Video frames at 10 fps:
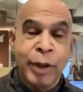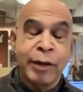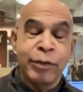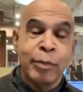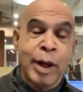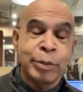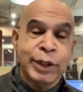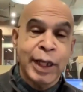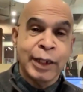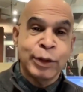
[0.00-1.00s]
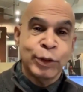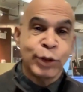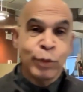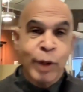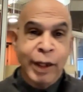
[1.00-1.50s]
being from upstate, you
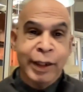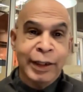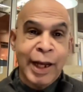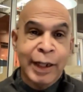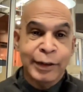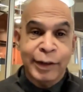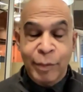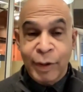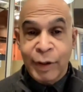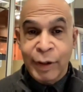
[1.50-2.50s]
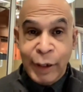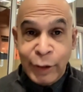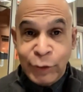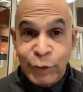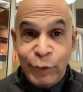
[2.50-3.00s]
should recognize some of the
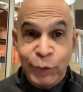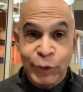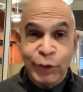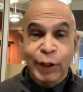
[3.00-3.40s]
issues.